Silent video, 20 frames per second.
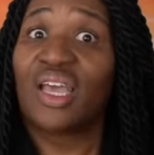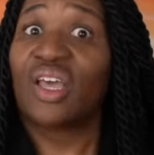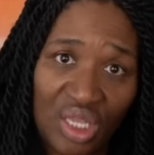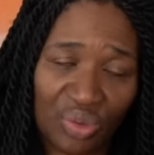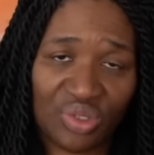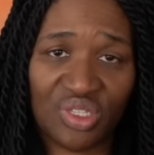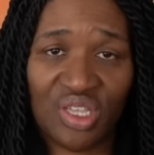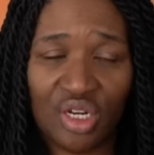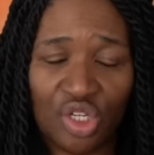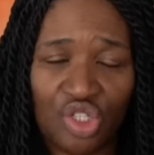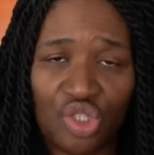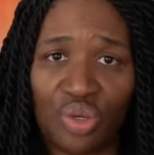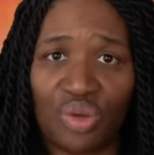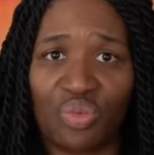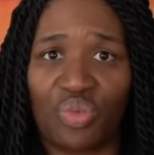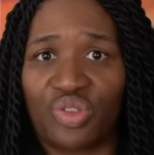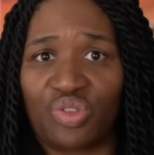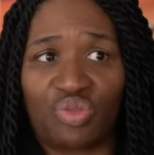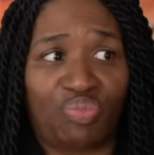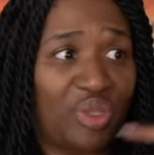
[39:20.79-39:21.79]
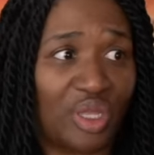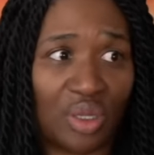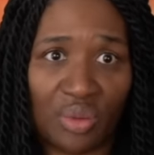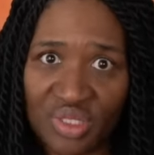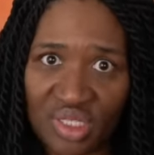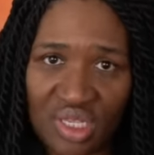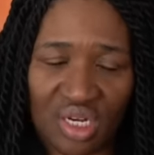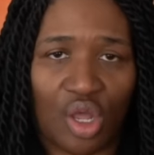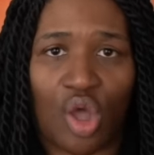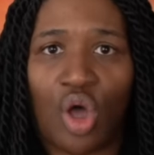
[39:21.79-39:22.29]
he was going to do it. Beale
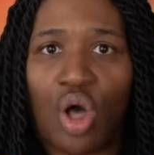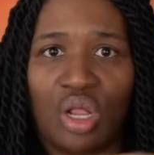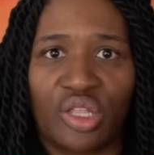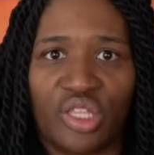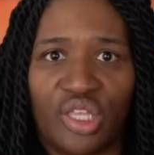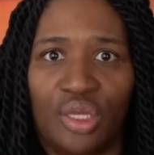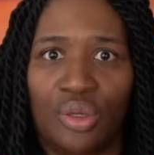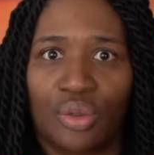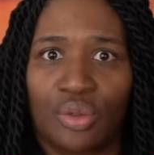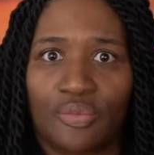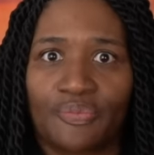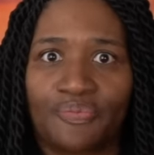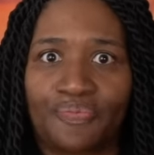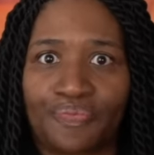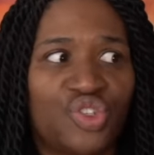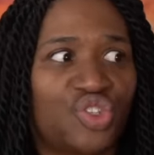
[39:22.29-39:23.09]
was going to call you.